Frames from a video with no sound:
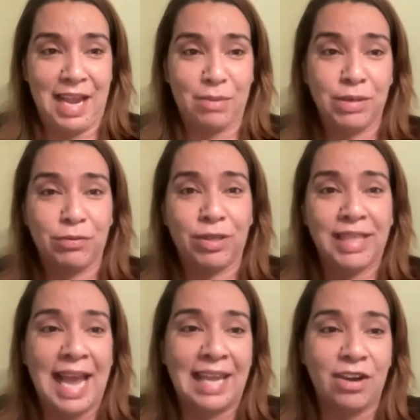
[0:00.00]
And we've
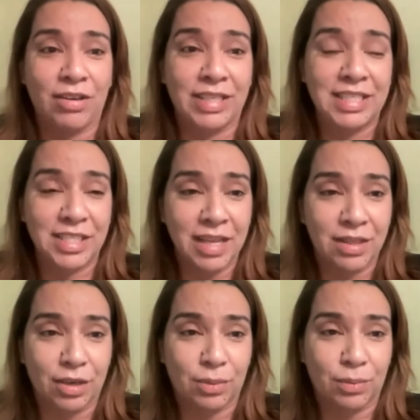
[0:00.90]
relied on each
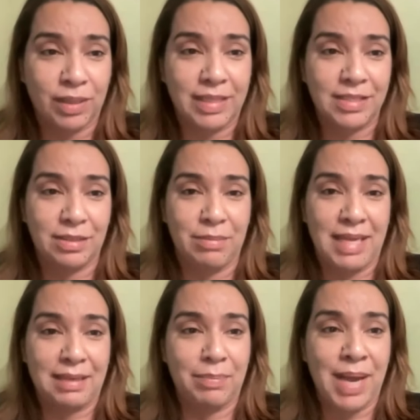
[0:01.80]
other really to
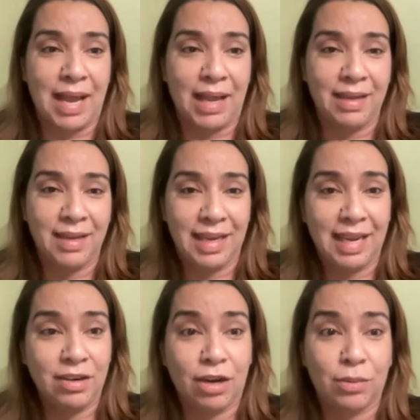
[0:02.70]
make it by
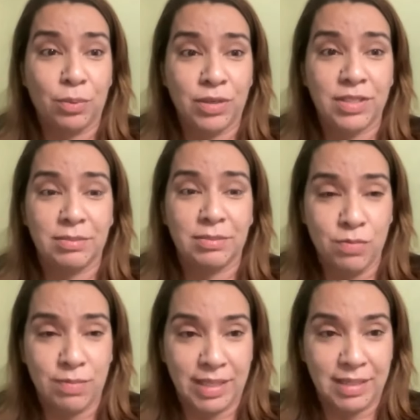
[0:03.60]
in our worst
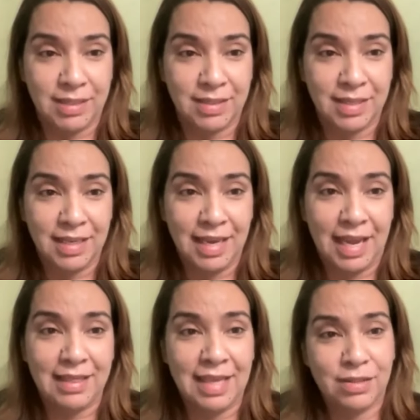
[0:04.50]
moments.
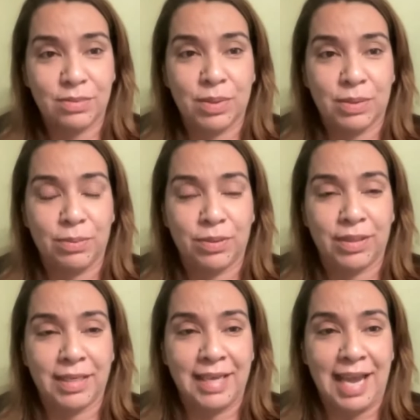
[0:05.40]
And that's what
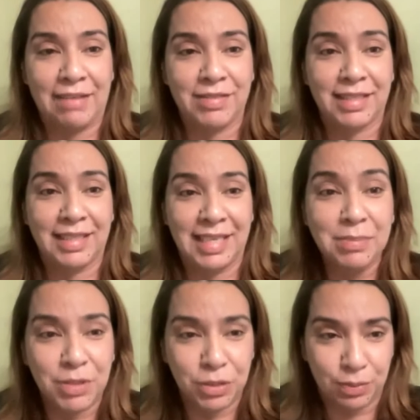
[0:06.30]
we're going to have to
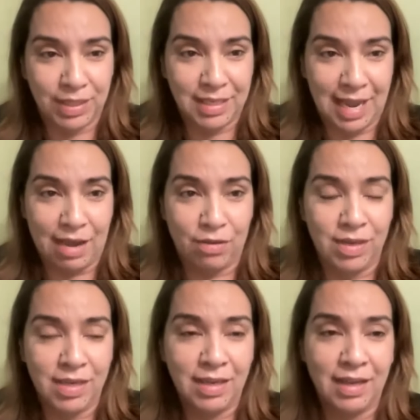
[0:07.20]
keep doing now.